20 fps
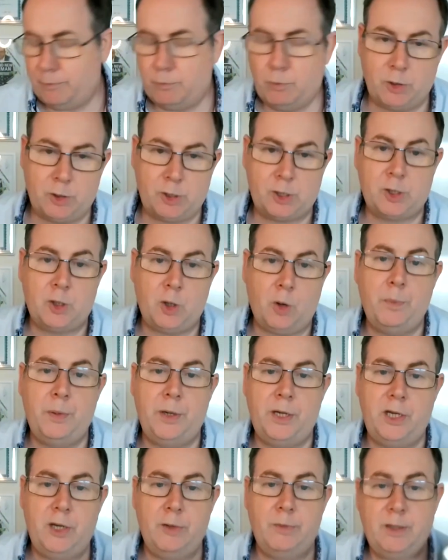What's
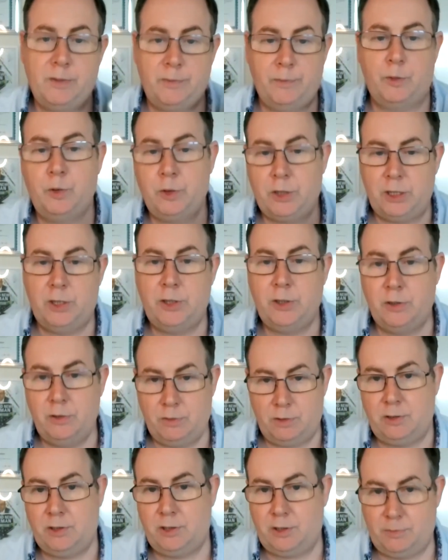stopping you is 42
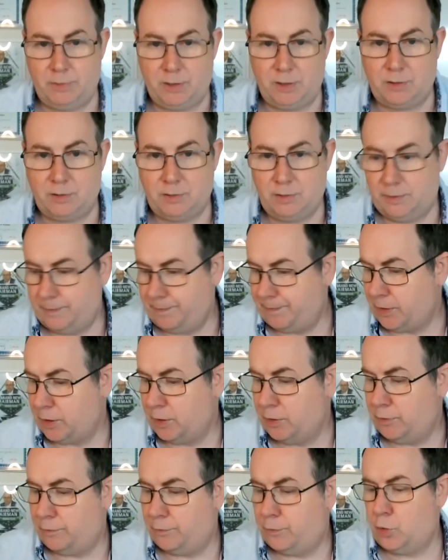customers.
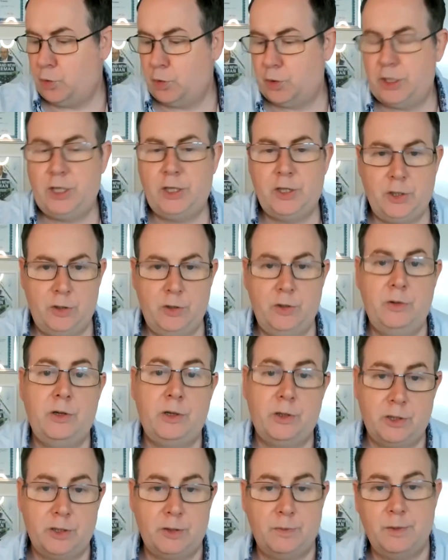42
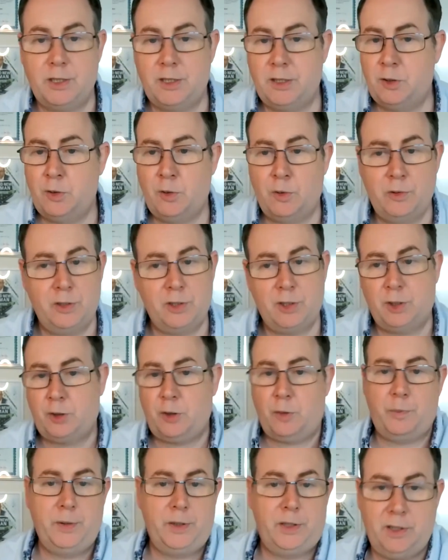customers is all that's
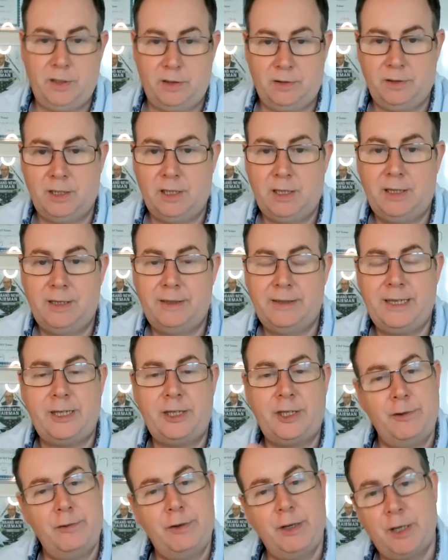stopping you.
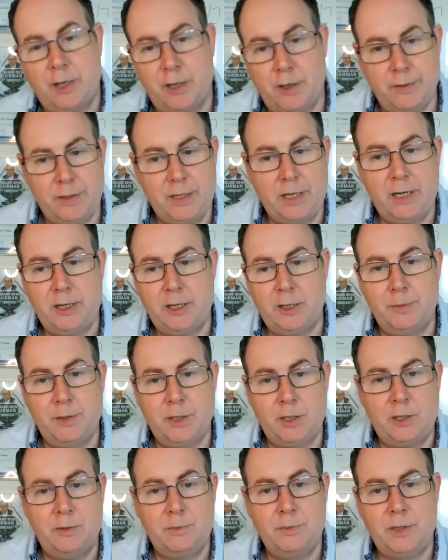That's your recurring income
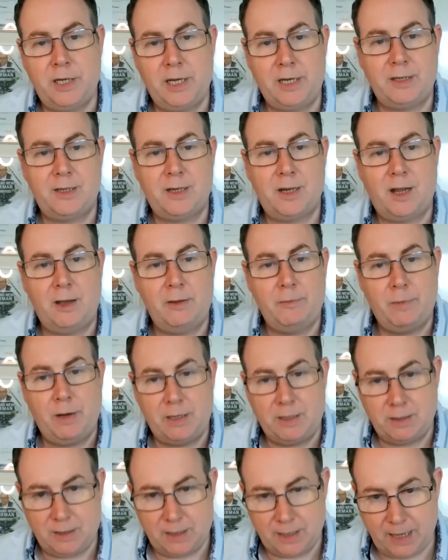that comes in. So like
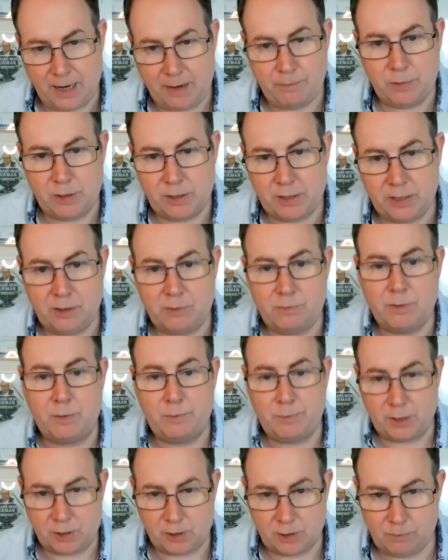when Glenn was ill,
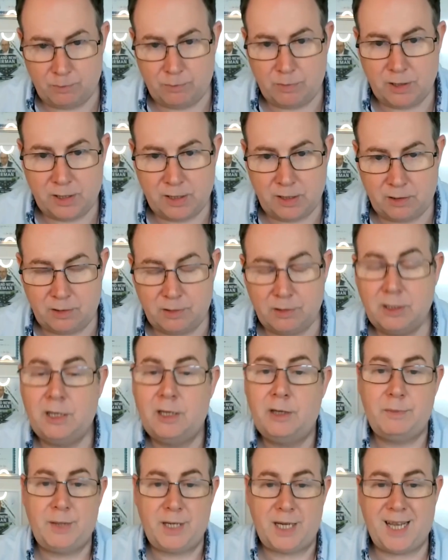my son was ill
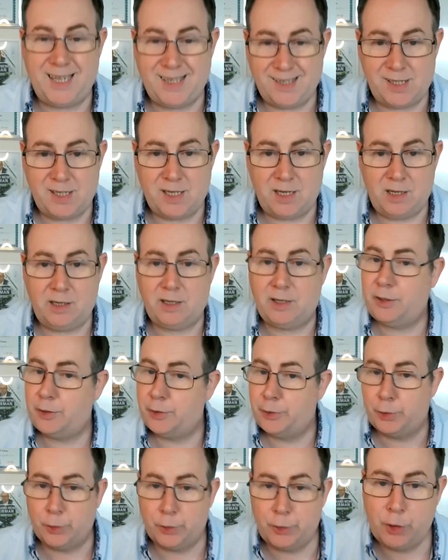with cancer, and I
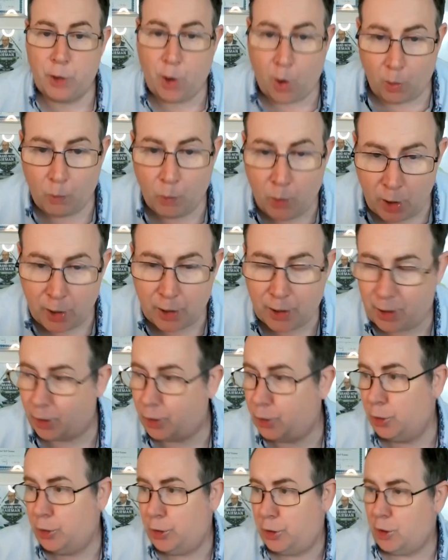could not work, I
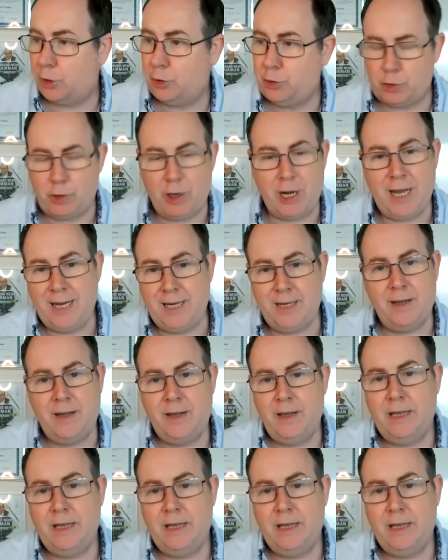could not trade,